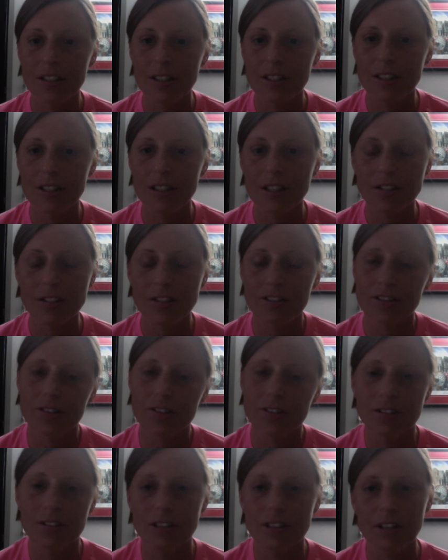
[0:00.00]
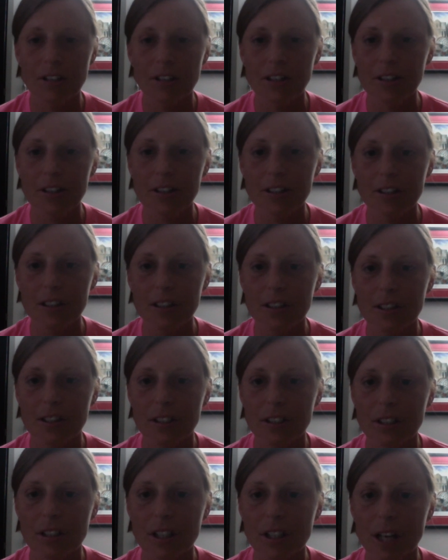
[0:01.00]
I don't know.
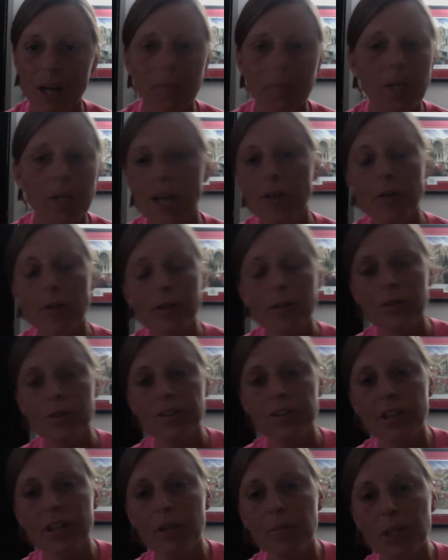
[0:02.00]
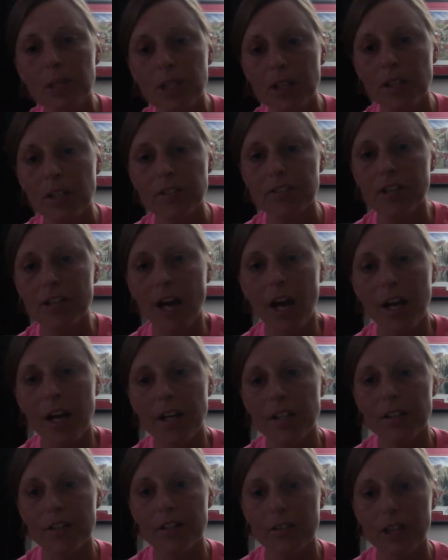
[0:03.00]
I mean, I don't use it because
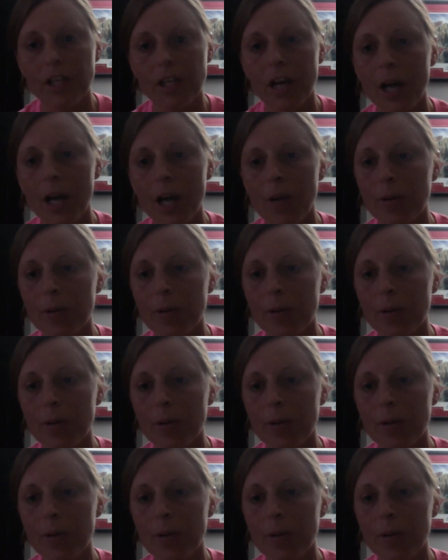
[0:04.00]
I worry